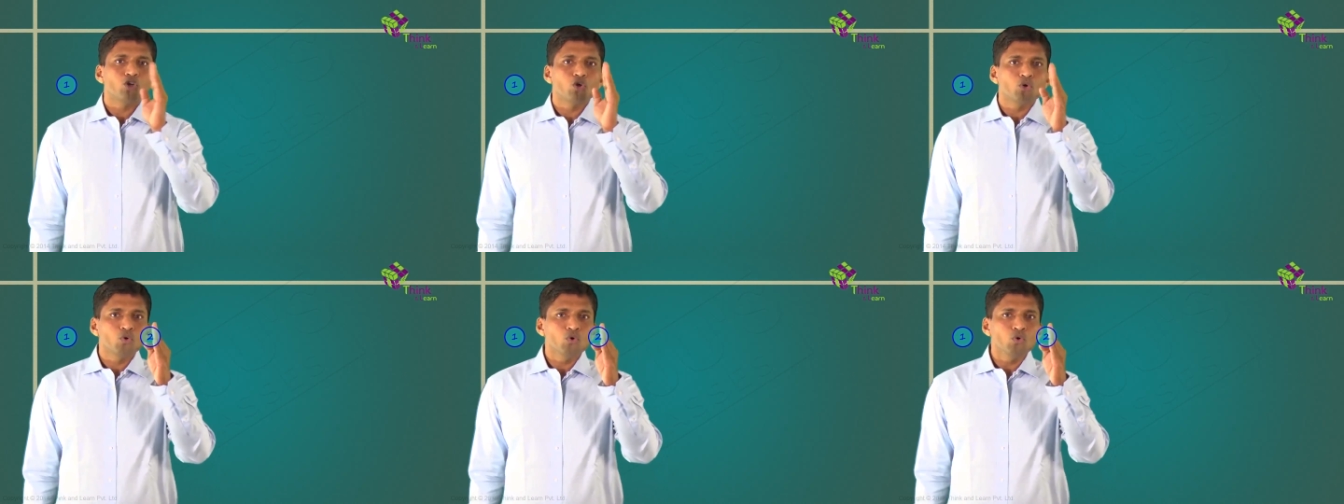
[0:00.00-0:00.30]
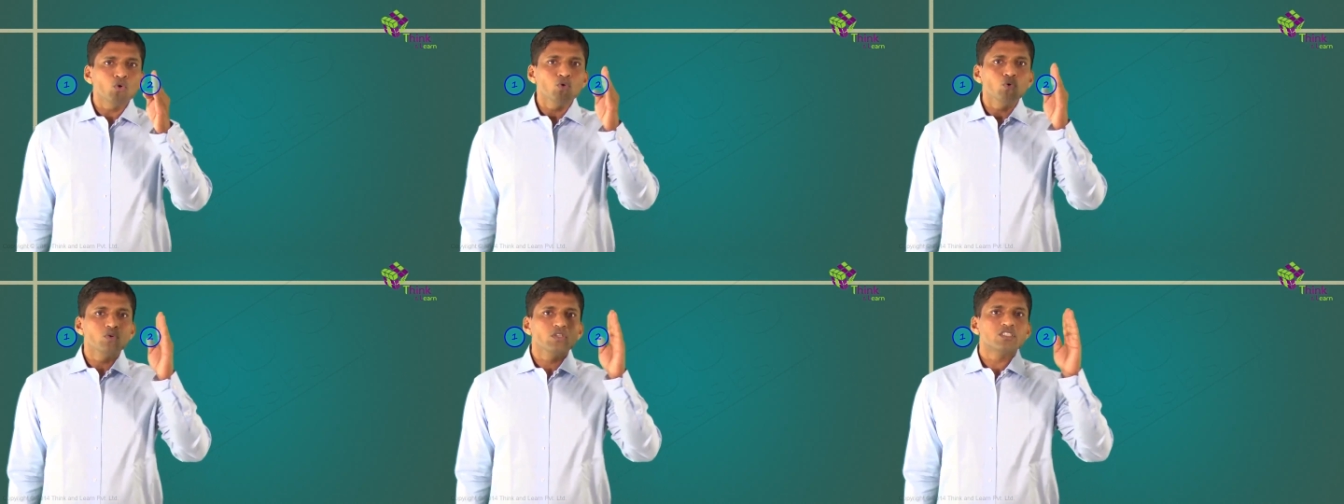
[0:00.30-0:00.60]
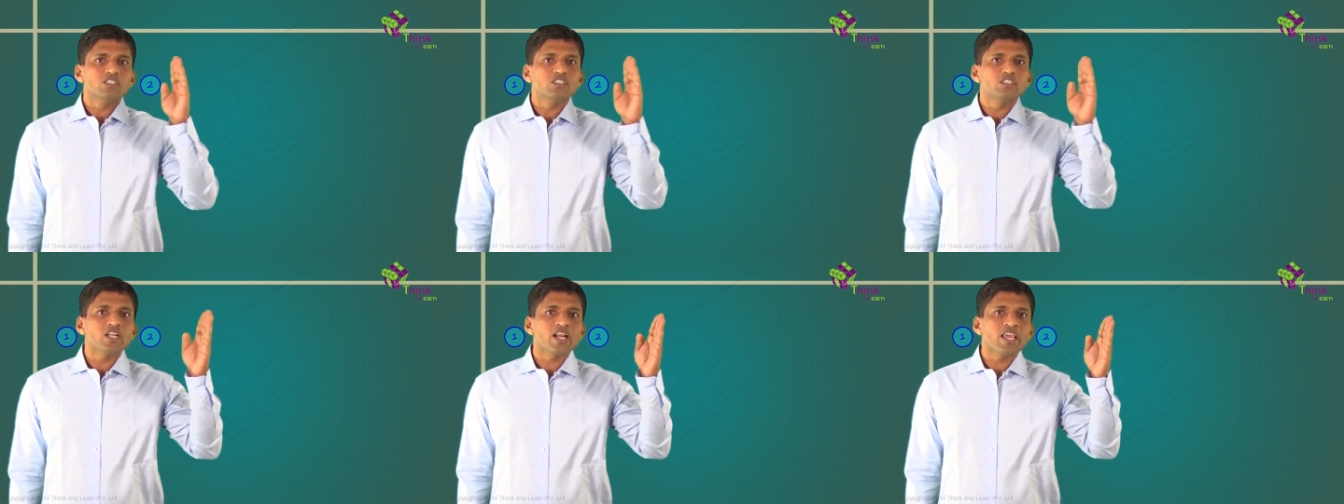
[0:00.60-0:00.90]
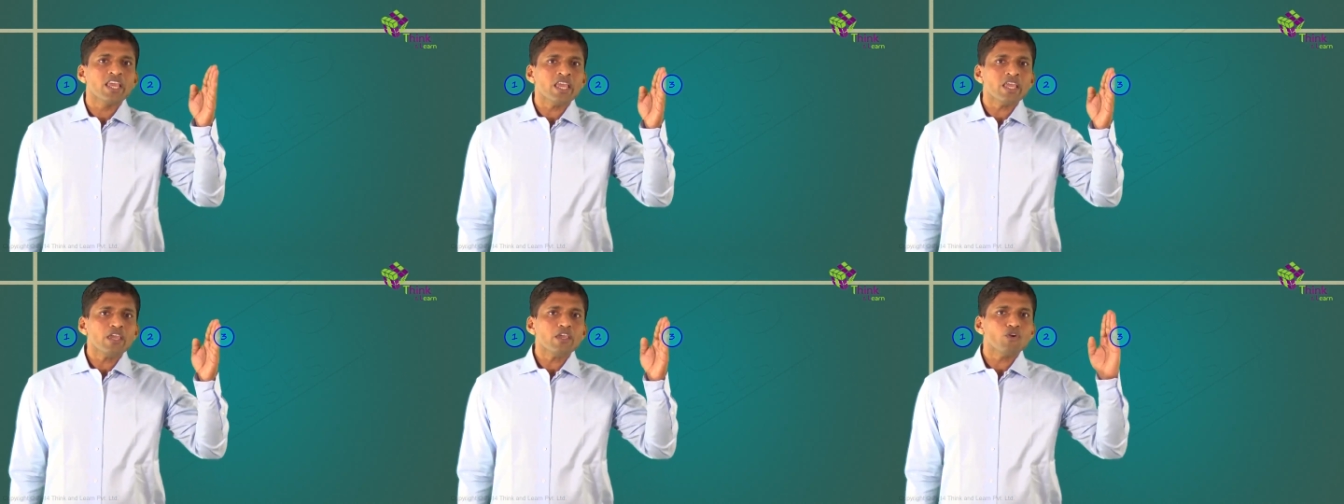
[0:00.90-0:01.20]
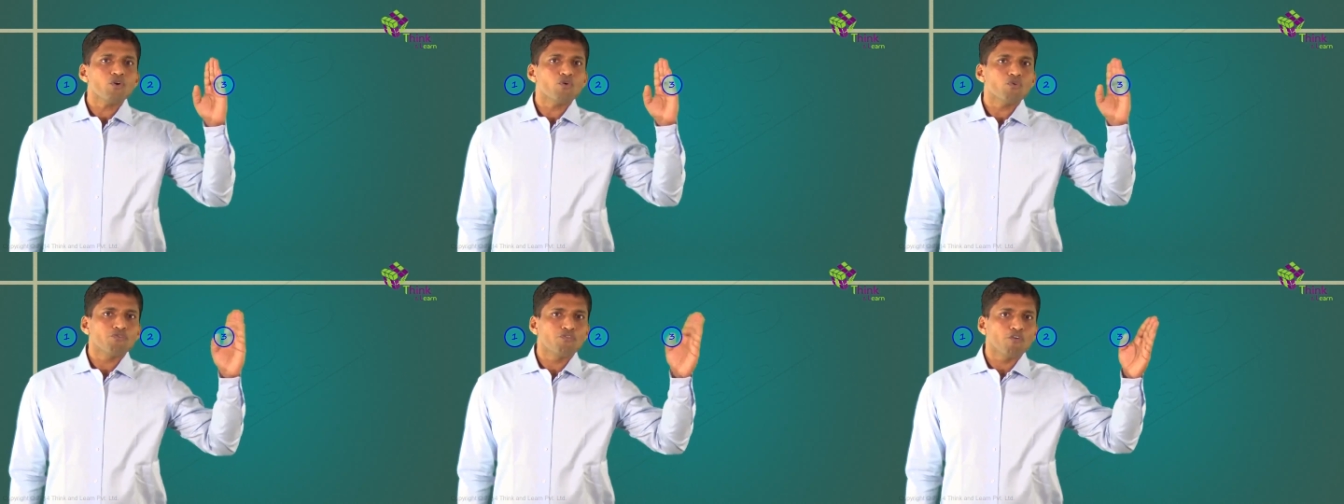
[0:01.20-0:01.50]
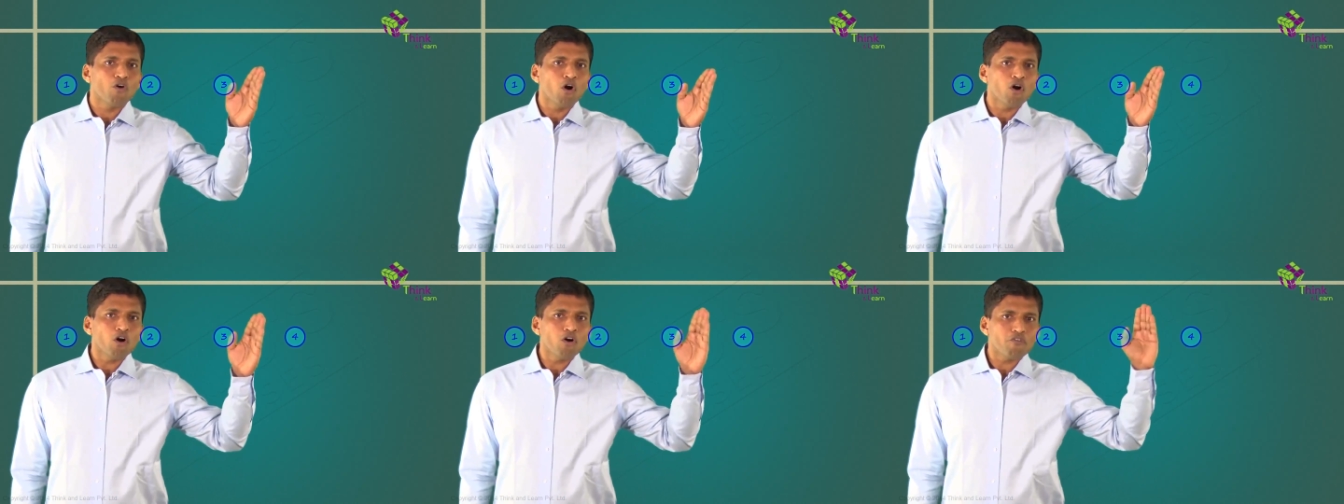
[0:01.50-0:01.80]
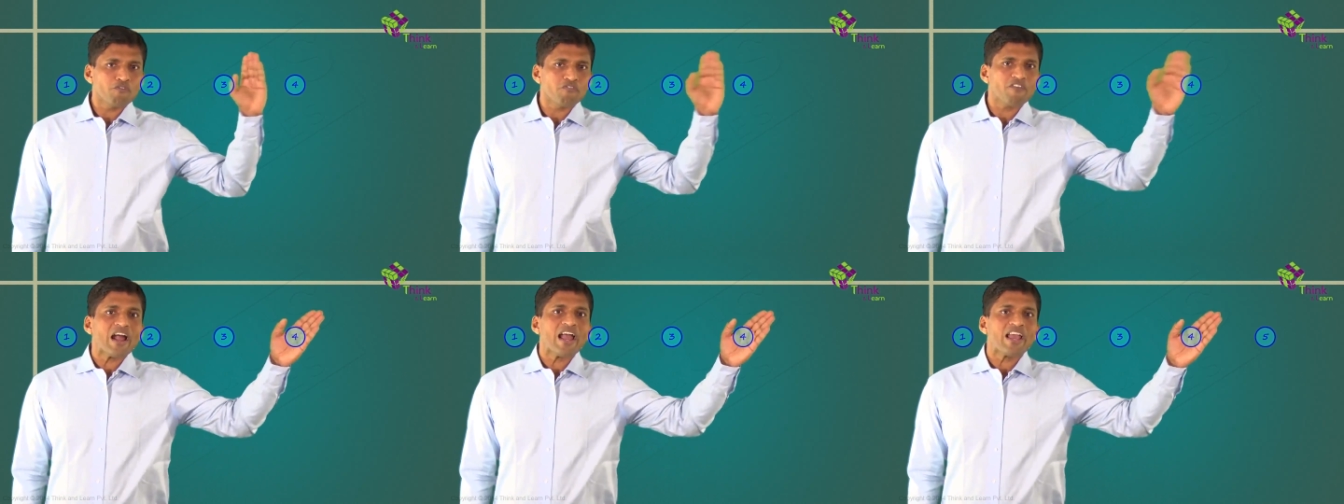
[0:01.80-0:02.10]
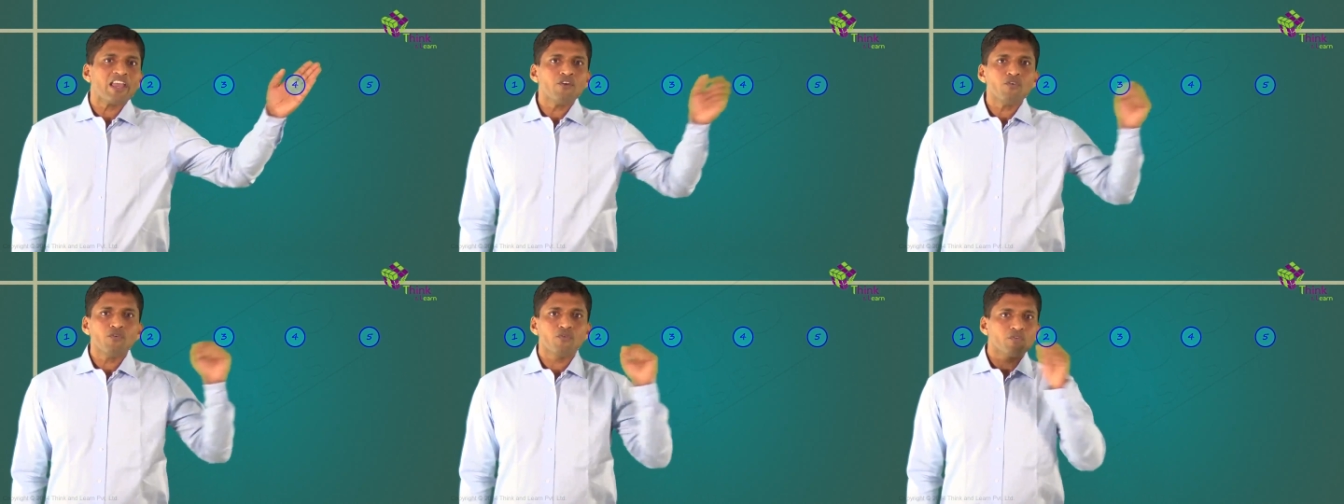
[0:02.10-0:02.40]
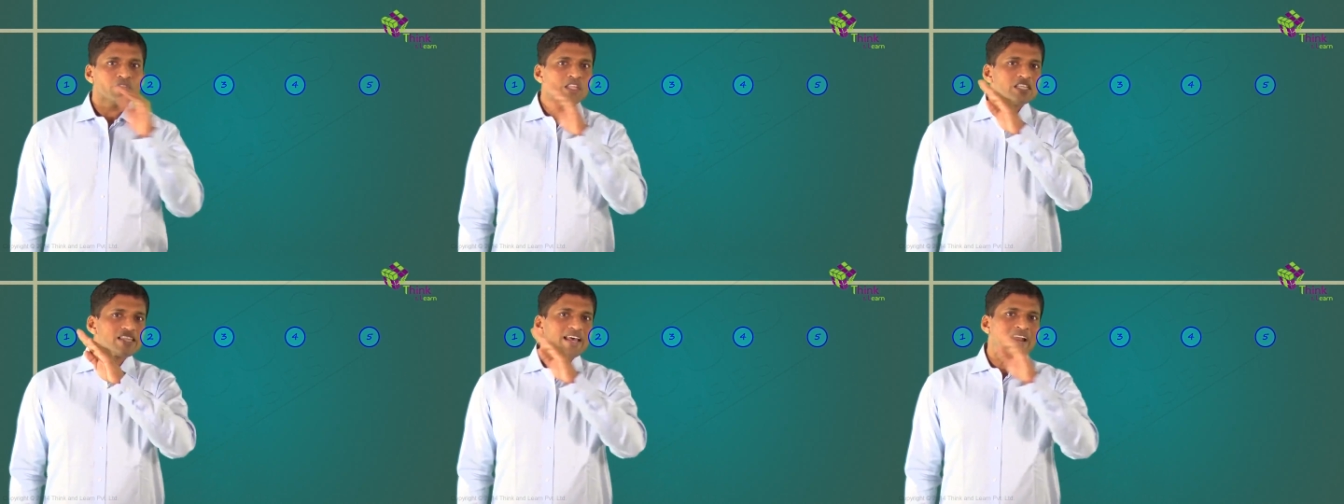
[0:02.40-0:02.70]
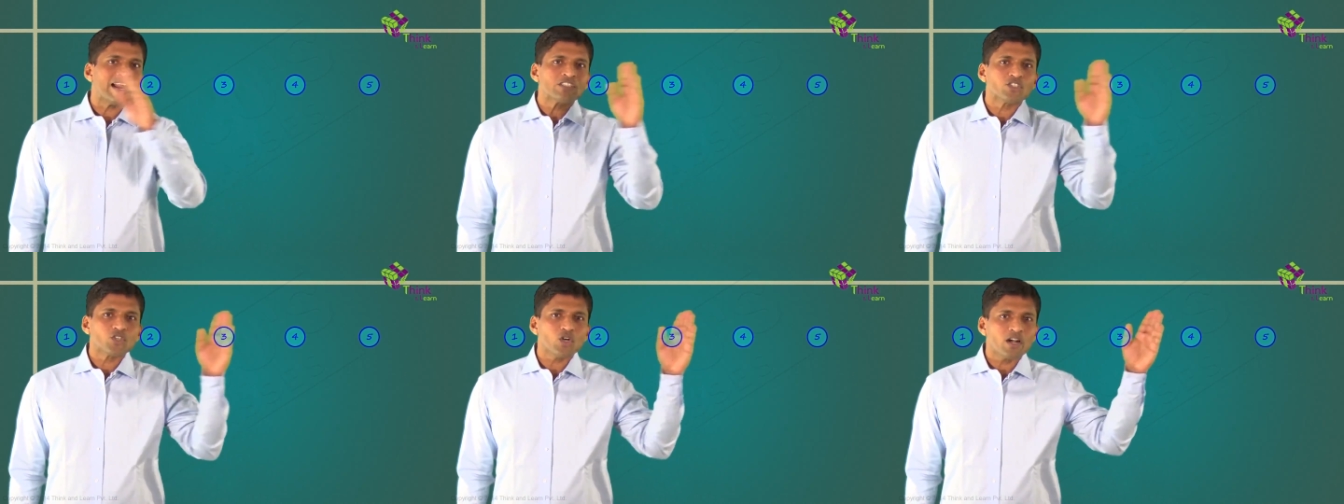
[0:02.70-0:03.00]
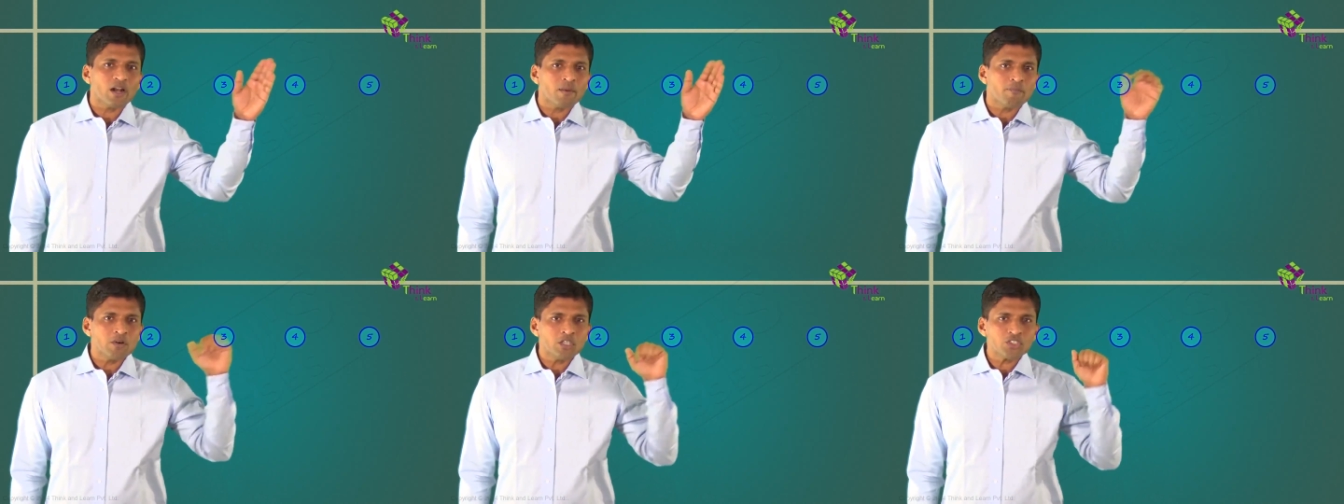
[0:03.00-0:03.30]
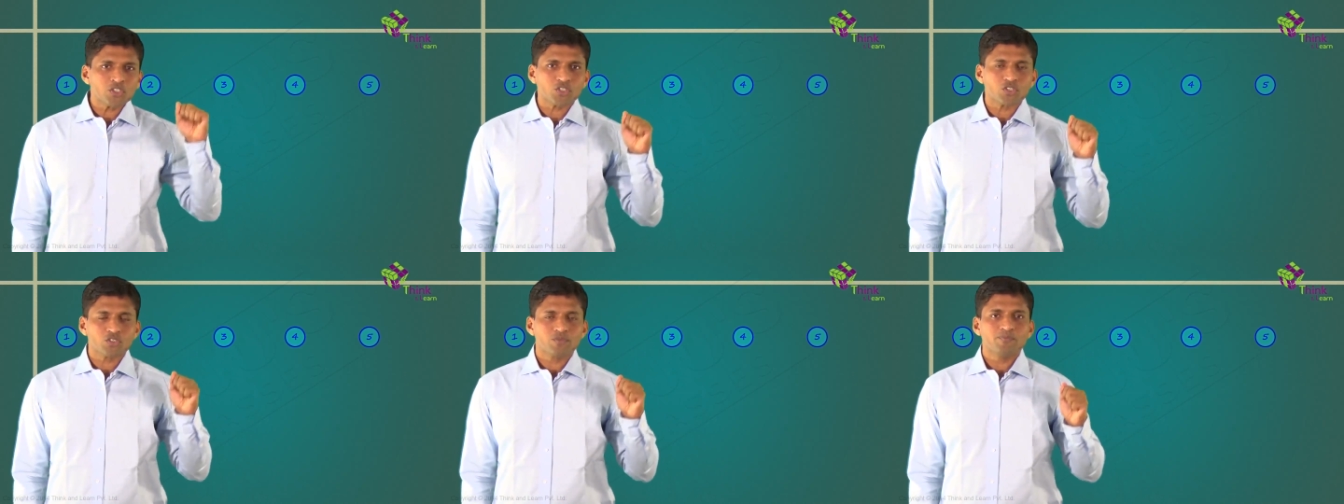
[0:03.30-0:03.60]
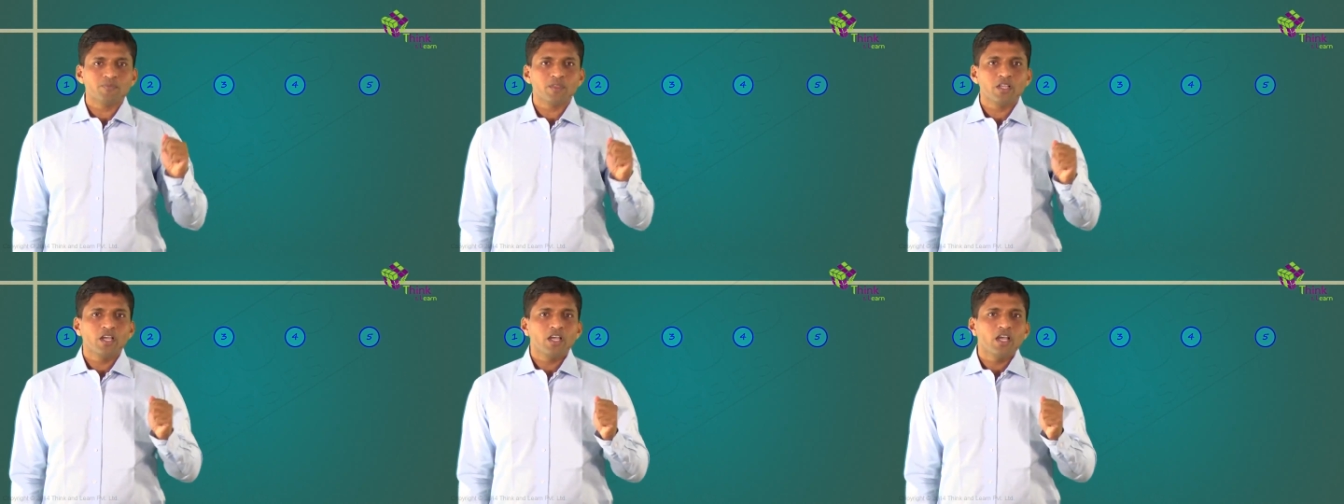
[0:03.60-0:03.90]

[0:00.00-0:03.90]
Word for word: 2, 3, 4, 5, these are natural numbers.